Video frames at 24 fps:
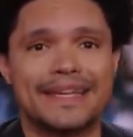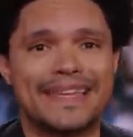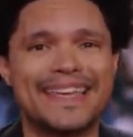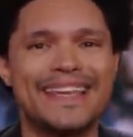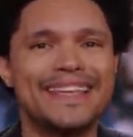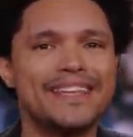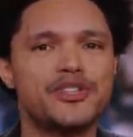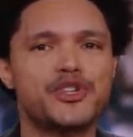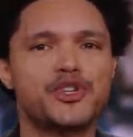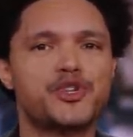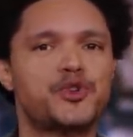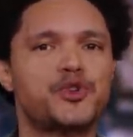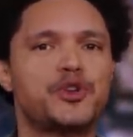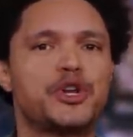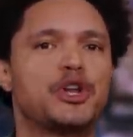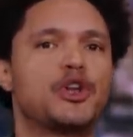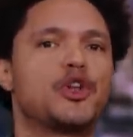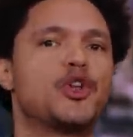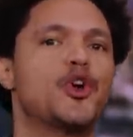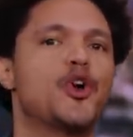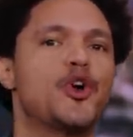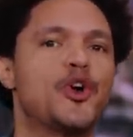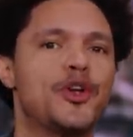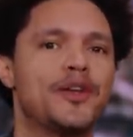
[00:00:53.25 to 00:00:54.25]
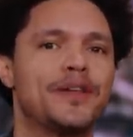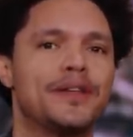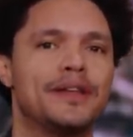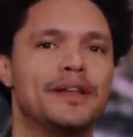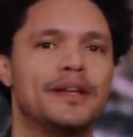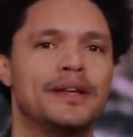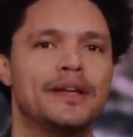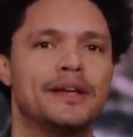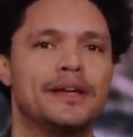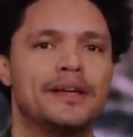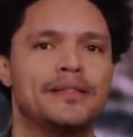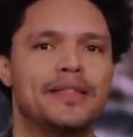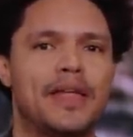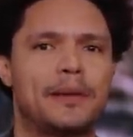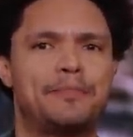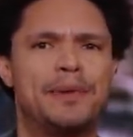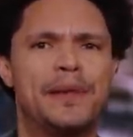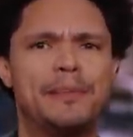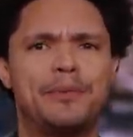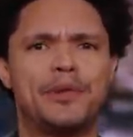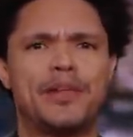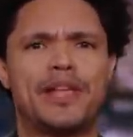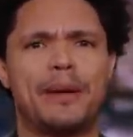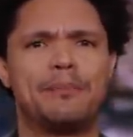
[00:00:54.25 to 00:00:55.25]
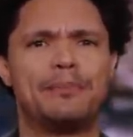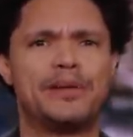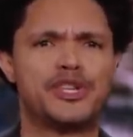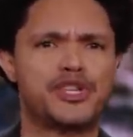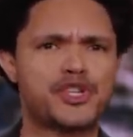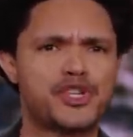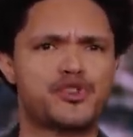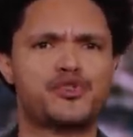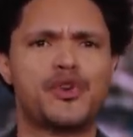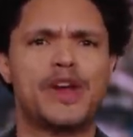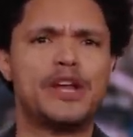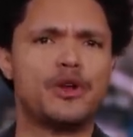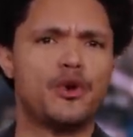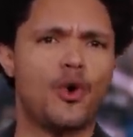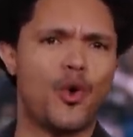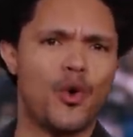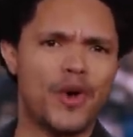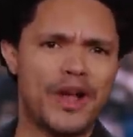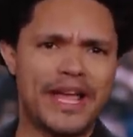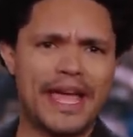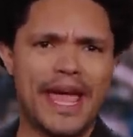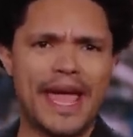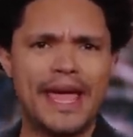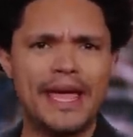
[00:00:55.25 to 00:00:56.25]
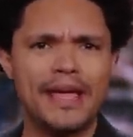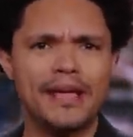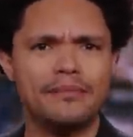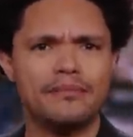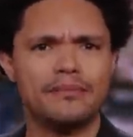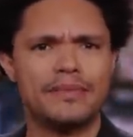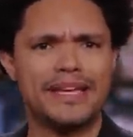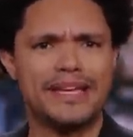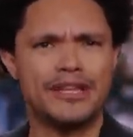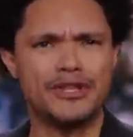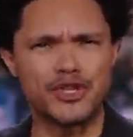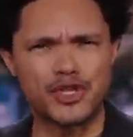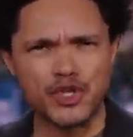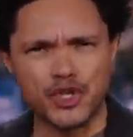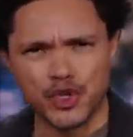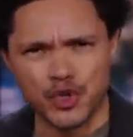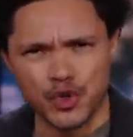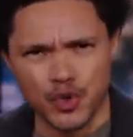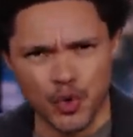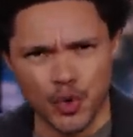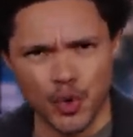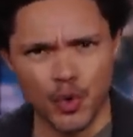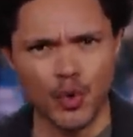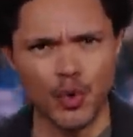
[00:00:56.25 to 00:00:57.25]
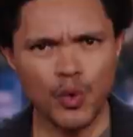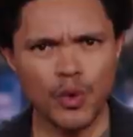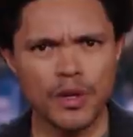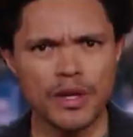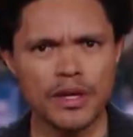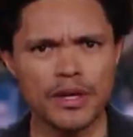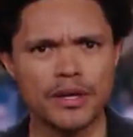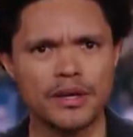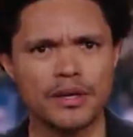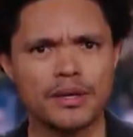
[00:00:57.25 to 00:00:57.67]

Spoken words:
Kids shouldn't learn that people can be straight or gay in school.